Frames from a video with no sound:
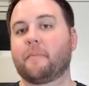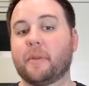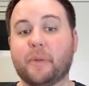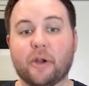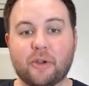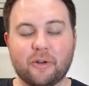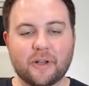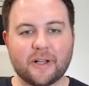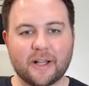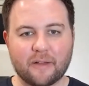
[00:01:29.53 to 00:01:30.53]
the
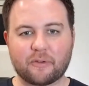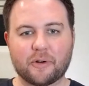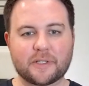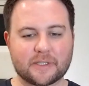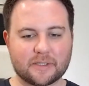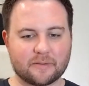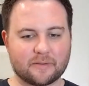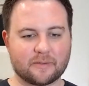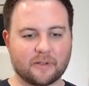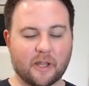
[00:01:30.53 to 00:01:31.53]
Barracuda. Of course,
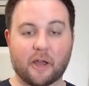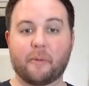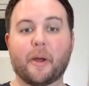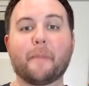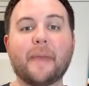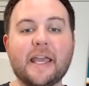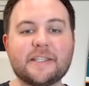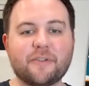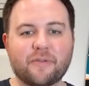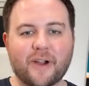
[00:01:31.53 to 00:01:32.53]

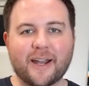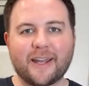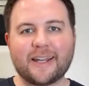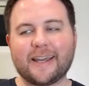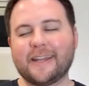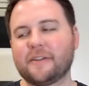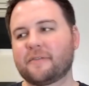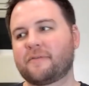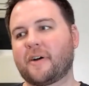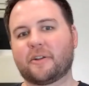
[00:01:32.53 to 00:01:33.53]
amazing Friday night,
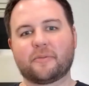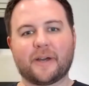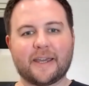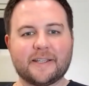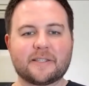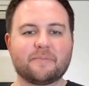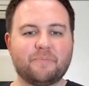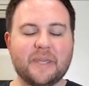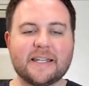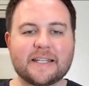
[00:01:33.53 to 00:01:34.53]
followed by a
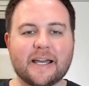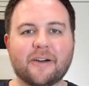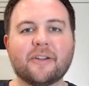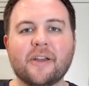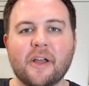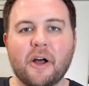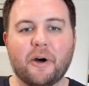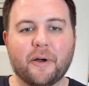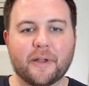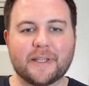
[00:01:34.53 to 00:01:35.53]
beatdown
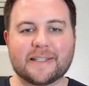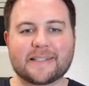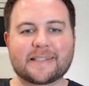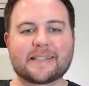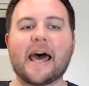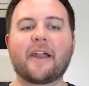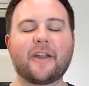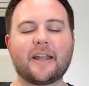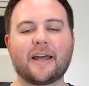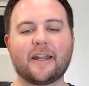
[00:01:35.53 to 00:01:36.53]
on
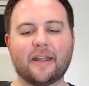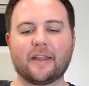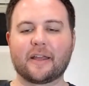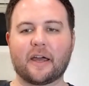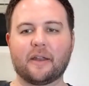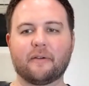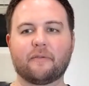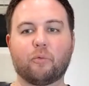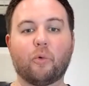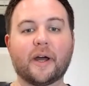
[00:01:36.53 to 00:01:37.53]
Saturday night, and then kind
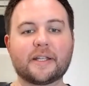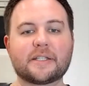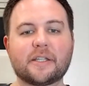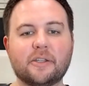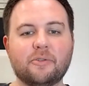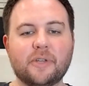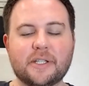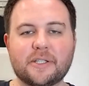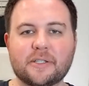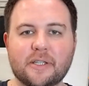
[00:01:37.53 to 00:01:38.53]
of what
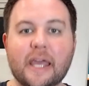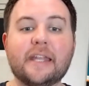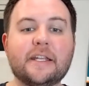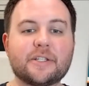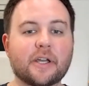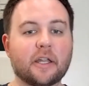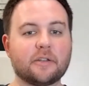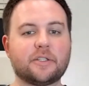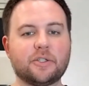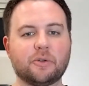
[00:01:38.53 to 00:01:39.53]
they need to kind
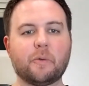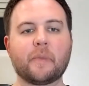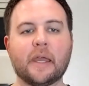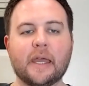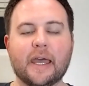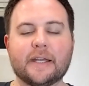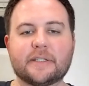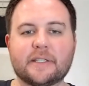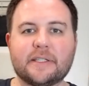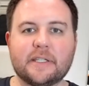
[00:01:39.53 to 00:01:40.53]
of do as
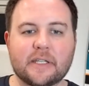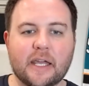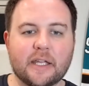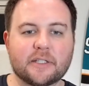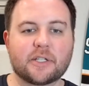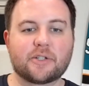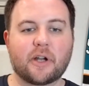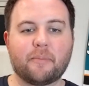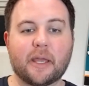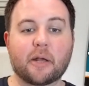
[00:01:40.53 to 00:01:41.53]
the season ends to try
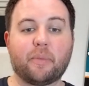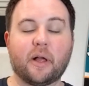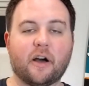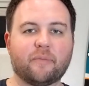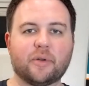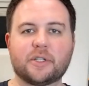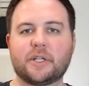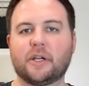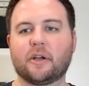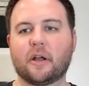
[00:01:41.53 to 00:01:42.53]
to make a playoff push
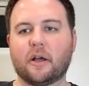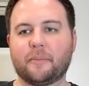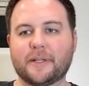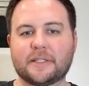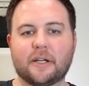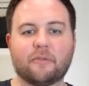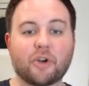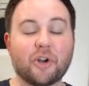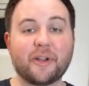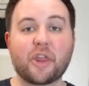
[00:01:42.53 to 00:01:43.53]
here, as they are
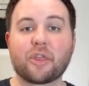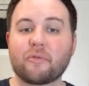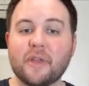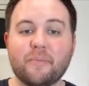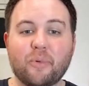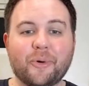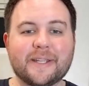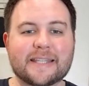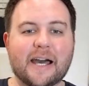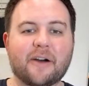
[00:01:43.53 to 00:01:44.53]
currently 3
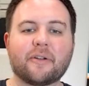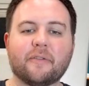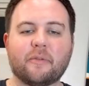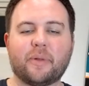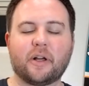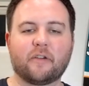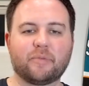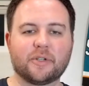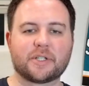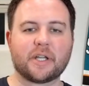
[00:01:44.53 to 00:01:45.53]
points out of a playoff
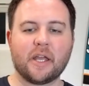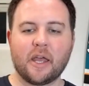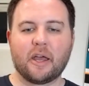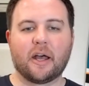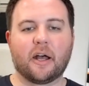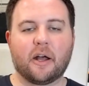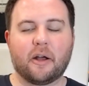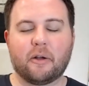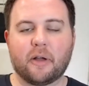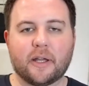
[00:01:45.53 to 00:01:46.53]
push
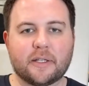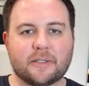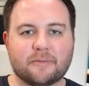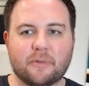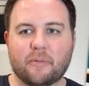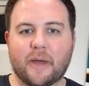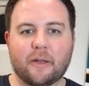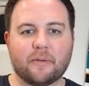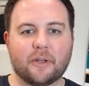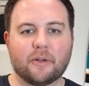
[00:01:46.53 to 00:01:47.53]
with
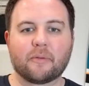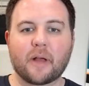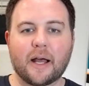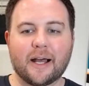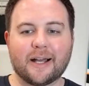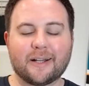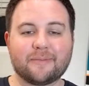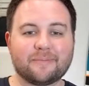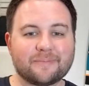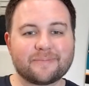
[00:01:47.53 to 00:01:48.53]
about,
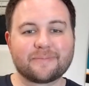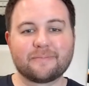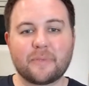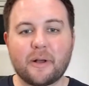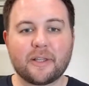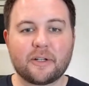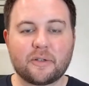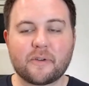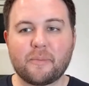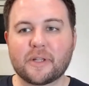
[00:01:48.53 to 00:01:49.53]
a little
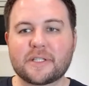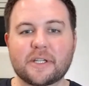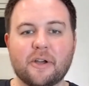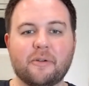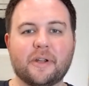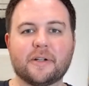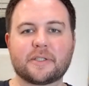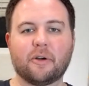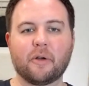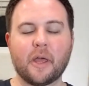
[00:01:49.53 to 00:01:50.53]
over a month to go here.
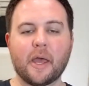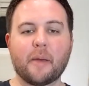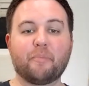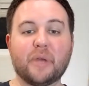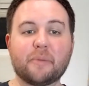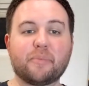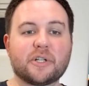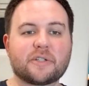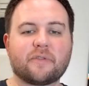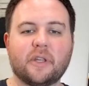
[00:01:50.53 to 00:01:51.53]
So big
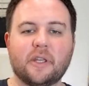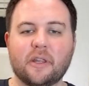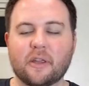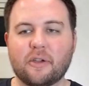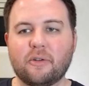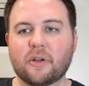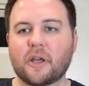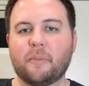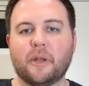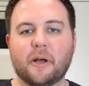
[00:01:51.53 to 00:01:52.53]
push for the Cuda
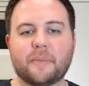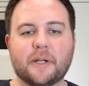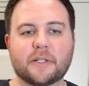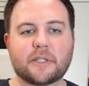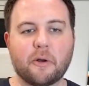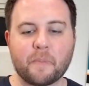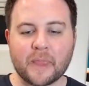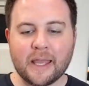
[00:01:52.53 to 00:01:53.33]
coming up here. So